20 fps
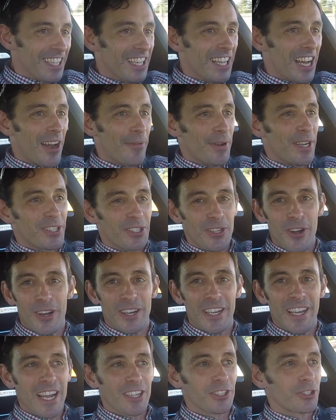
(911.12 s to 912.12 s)
I mean, it's not a
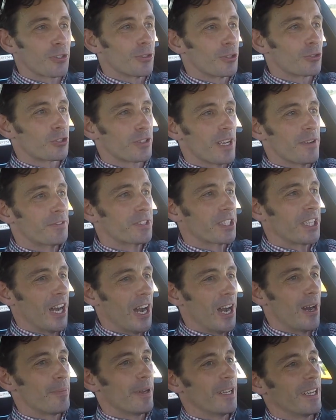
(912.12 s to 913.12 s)
natural drift
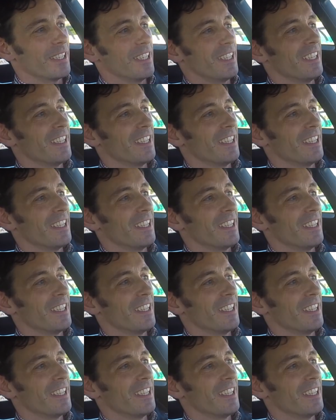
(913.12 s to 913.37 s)
car, but